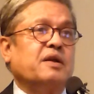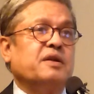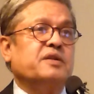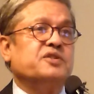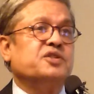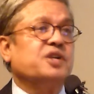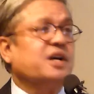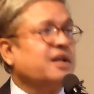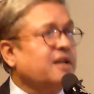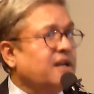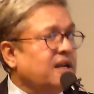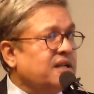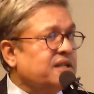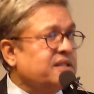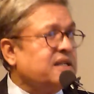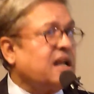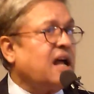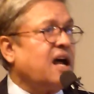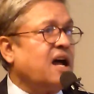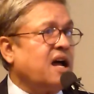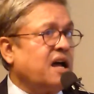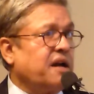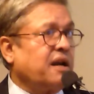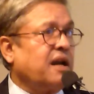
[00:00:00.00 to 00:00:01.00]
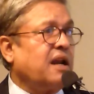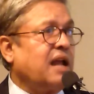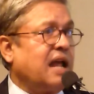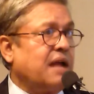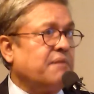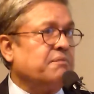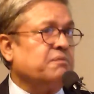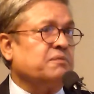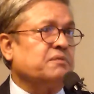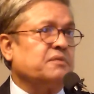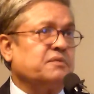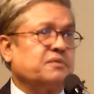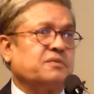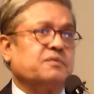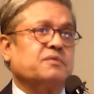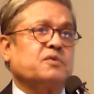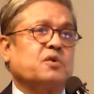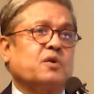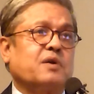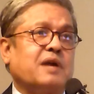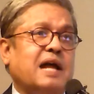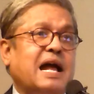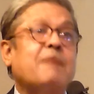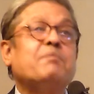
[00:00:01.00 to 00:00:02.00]
journalists are
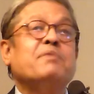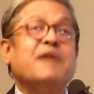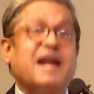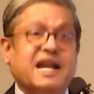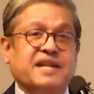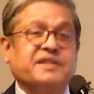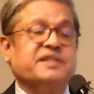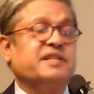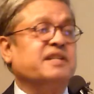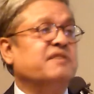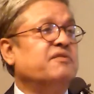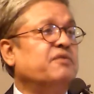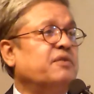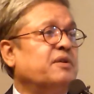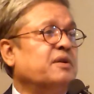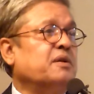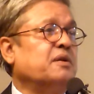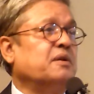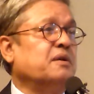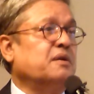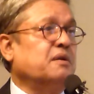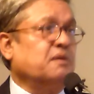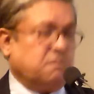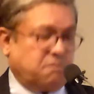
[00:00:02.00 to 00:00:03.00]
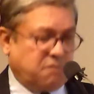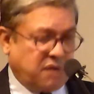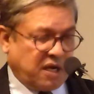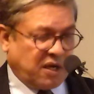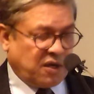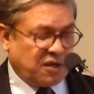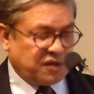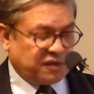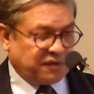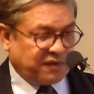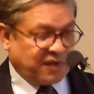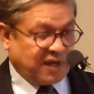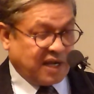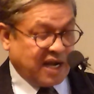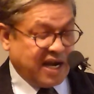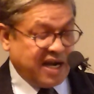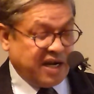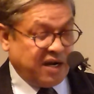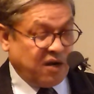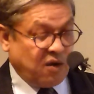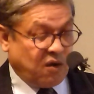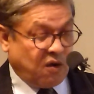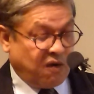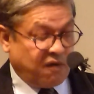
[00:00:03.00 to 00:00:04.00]
apprehensive because of the
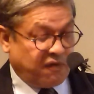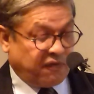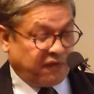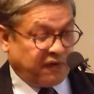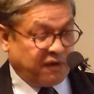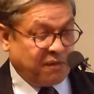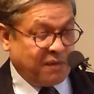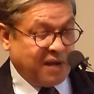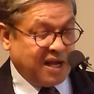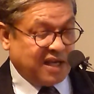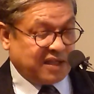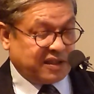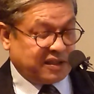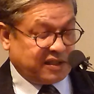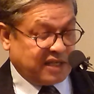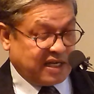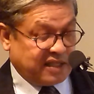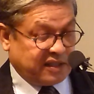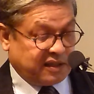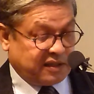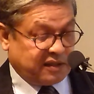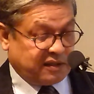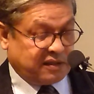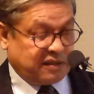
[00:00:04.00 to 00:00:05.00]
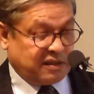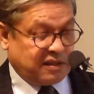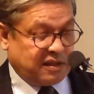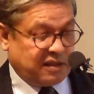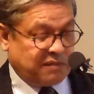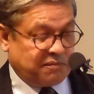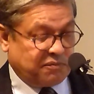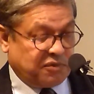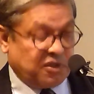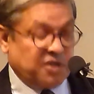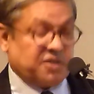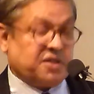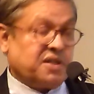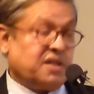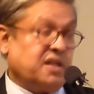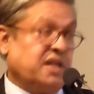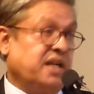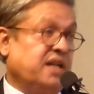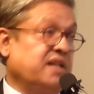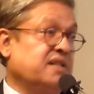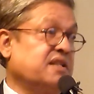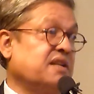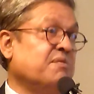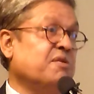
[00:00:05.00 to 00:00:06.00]
kind of remarks that political
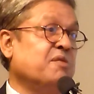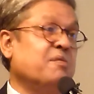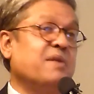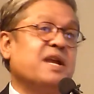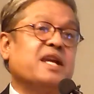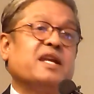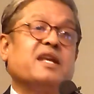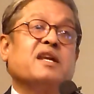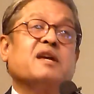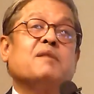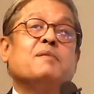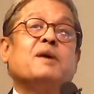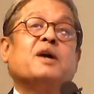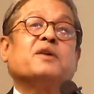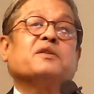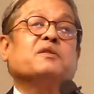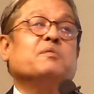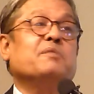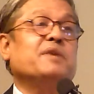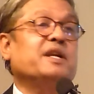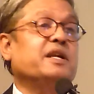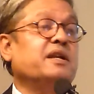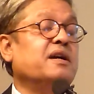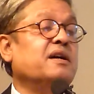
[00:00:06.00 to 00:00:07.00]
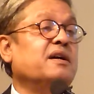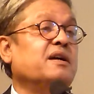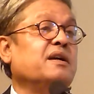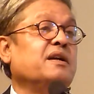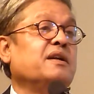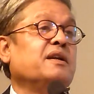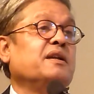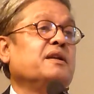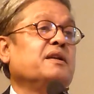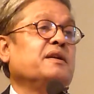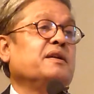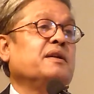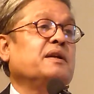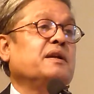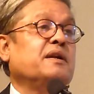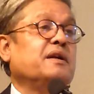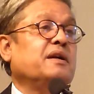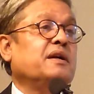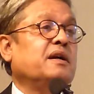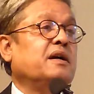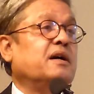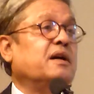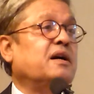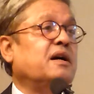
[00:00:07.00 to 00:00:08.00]
leaders have been making about the media,
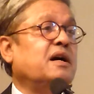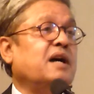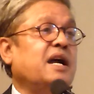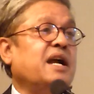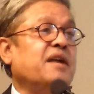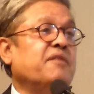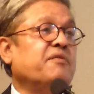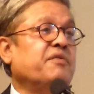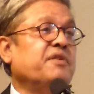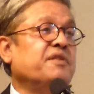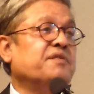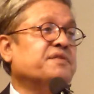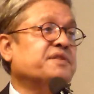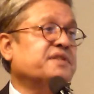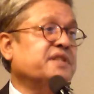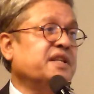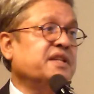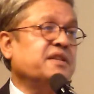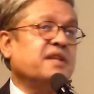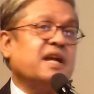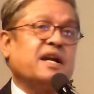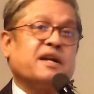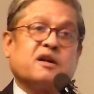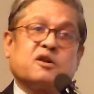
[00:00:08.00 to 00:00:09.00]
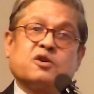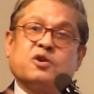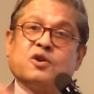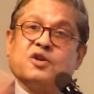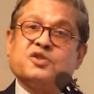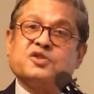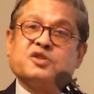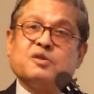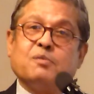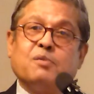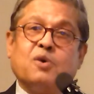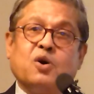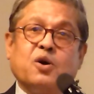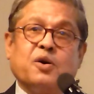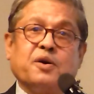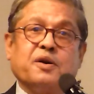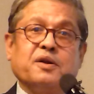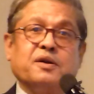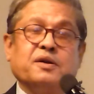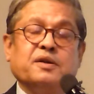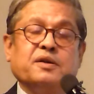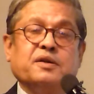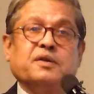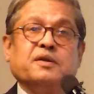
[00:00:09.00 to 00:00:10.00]
uh, and we've seen that across the
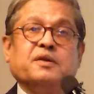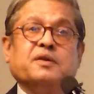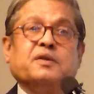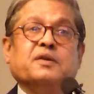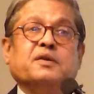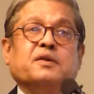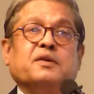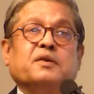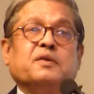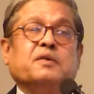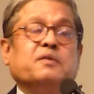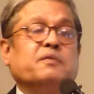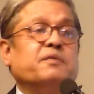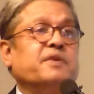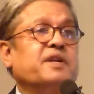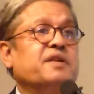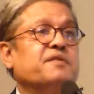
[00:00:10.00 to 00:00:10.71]
board. We